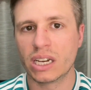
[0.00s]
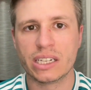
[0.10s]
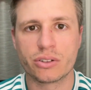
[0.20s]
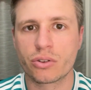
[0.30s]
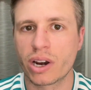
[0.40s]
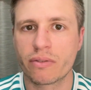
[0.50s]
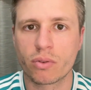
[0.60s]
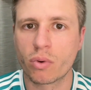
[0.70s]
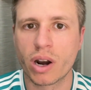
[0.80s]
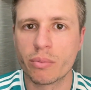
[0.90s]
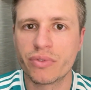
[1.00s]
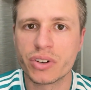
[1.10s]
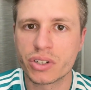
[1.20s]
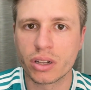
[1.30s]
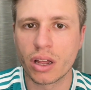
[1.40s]
It's great for what I'm
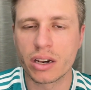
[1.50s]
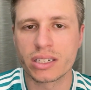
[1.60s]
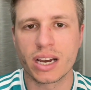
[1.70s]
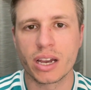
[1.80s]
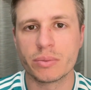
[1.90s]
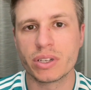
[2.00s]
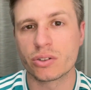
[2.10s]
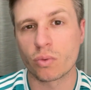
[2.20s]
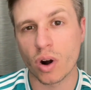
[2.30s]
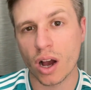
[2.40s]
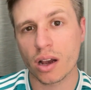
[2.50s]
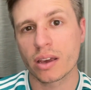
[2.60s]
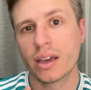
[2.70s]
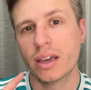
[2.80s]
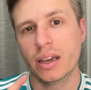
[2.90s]
fishing a lot of times. It's
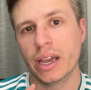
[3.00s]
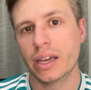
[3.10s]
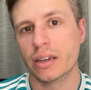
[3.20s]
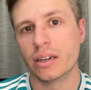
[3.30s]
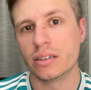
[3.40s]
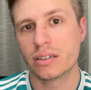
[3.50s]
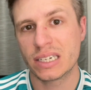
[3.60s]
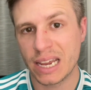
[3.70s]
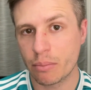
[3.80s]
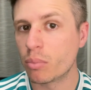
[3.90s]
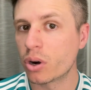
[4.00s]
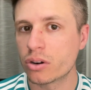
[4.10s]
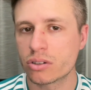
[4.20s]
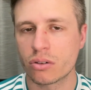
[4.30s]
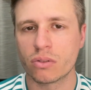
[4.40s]
rock and it's
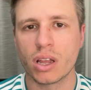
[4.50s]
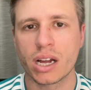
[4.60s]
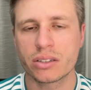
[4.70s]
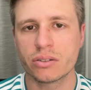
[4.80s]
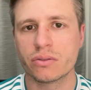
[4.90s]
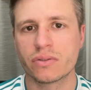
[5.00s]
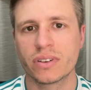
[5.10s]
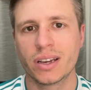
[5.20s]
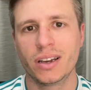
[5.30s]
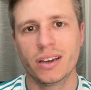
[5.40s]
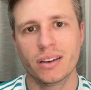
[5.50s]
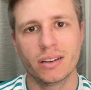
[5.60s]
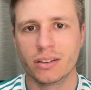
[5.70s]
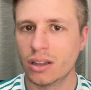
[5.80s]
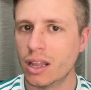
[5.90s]
timber, so lots
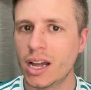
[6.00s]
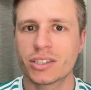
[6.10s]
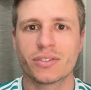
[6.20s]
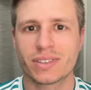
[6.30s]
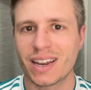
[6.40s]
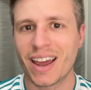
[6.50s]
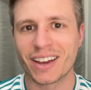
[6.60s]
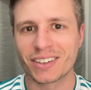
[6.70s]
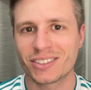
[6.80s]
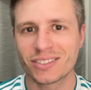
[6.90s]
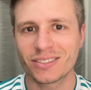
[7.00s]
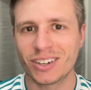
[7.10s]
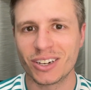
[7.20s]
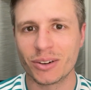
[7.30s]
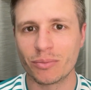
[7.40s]
of snags
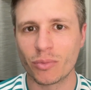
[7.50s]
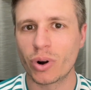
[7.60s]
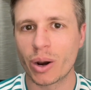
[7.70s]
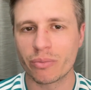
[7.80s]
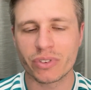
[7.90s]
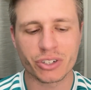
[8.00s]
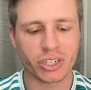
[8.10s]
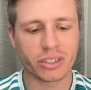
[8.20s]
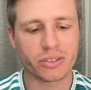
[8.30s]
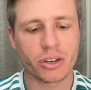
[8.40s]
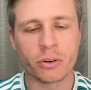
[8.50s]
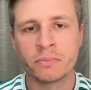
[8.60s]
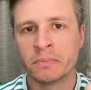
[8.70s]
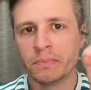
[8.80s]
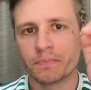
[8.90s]
where I'm fishing. So
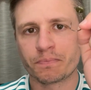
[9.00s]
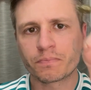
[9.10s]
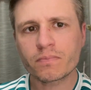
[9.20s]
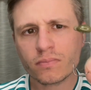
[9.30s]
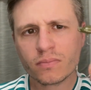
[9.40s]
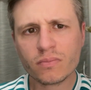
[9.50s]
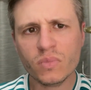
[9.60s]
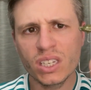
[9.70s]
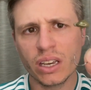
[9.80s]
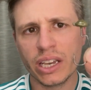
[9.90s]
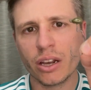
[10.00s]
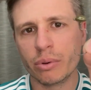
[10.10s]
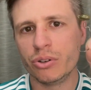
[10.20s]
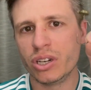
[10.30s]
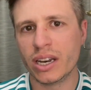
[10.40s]

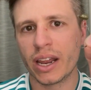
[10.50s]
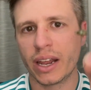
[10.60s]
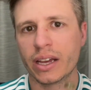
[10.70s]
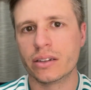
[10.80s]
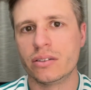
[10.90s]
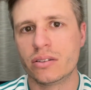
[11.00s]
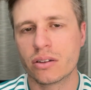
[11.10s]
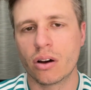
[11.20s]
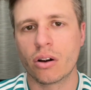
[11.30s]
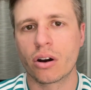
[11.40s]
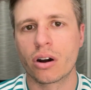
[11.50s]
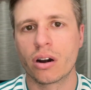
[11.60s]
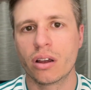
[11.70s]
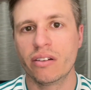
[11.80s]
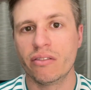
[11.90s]
EWG Ned heads
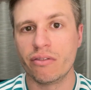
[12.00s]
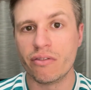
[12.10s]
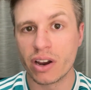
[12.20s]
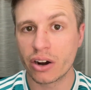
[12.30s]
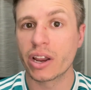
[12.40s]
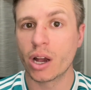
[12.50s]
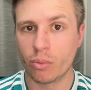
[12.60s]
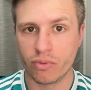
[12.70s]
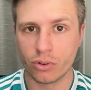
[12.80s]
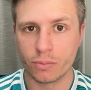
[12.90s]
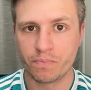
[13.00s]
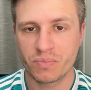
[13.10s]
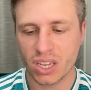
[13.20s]
are very helpful